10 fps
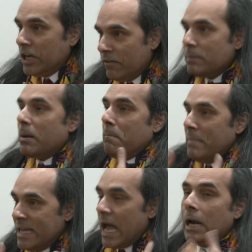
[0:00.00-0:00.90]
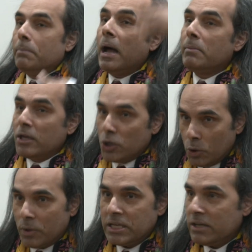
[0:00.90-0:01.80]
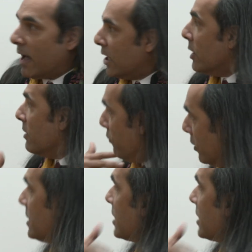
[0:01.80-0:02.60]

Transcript: driven by me and by my university value, and I'm fully